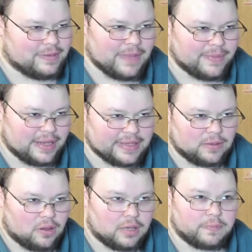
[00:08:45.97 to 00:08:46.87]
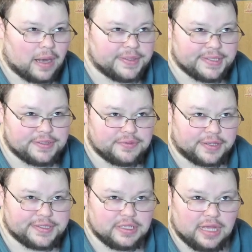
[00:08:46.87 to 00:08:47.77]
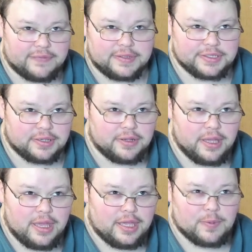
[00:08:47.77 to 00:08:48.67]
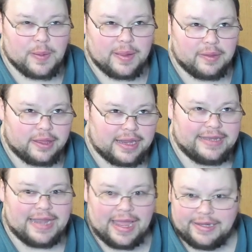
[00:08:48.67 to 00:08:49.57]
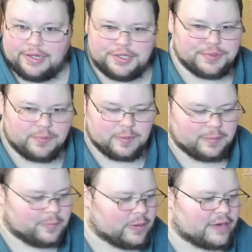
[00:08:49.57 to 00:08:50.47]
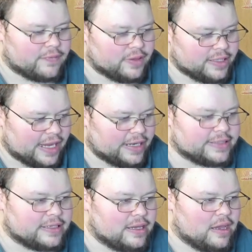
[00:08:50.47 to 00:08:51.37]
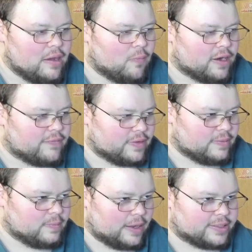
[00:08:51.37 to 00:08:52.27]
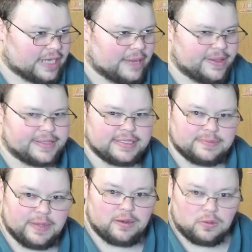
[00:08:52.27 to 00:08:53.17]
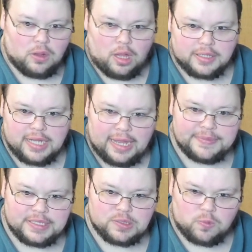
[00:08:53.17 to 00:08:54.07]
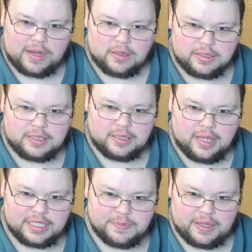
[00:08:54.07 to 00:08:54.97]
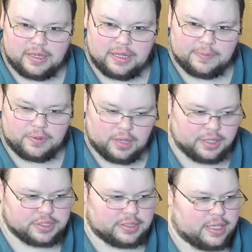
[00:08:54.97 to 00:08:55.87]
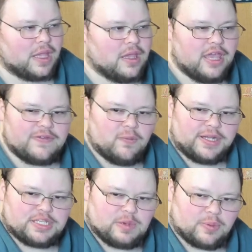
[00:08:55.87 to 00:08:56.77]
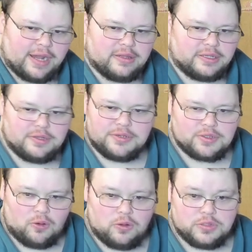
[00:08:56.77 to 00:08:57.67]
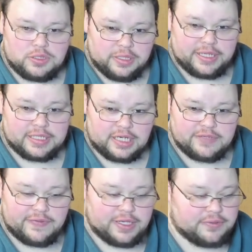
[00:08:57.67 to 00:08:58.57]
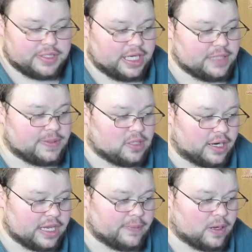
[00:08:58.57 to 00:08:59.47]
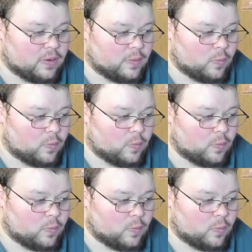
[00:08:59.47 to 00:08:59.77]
Maybe not that long, probably since 2011. So we're probably looking at nine years. Whatever the date is, whatever the amount of time is, it's been a long time since Wayland has been in production. If you watch some of Bryan Lunduke's old Linux Sucks videos, he's been talking about